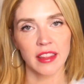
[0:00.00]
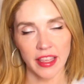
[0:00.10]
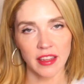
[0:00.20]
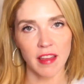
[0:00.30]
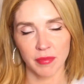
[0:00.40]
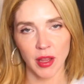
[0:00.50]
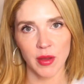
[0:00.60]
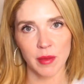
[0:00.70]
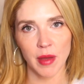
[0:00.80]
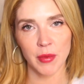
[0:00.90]
They love
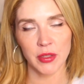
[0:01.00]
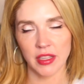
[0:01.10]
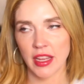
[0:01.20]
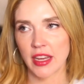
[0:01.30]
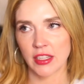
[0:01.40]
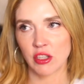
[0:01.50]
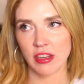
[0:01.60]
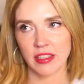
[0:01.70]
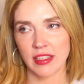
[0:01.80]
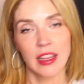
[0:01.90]
blowing bubbles. It is
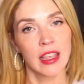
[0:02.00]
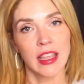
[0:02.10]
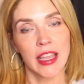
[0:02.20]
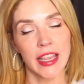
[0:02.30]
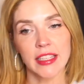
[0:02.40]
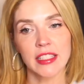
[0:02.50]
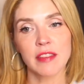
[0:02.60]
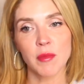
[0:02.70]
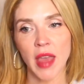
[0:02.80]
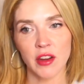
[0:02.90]
just it doesn't
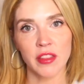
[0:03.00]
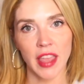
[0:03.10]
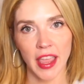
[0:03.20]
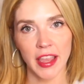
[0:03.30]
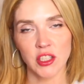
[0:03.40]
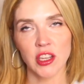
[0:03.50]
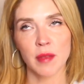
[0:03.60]
even matter the age.